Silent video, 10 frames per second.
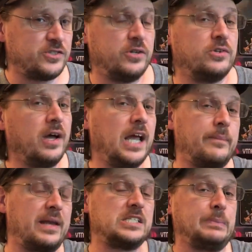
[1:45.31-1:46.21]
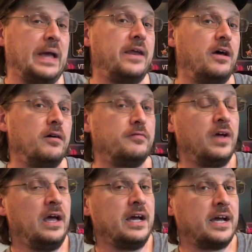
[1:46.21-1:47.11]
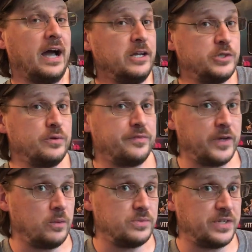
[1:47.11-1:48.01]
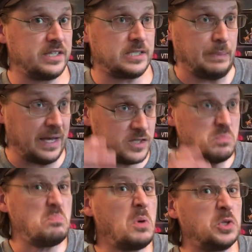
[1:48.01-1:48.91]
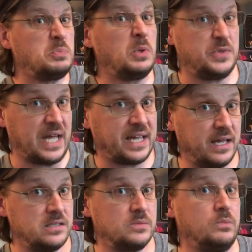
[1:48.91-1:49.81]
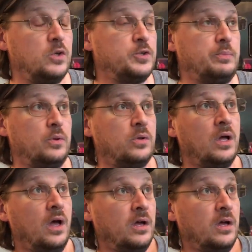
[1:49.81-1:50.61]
So you're talking about a span of kaiju films that spans multiple decades, multiple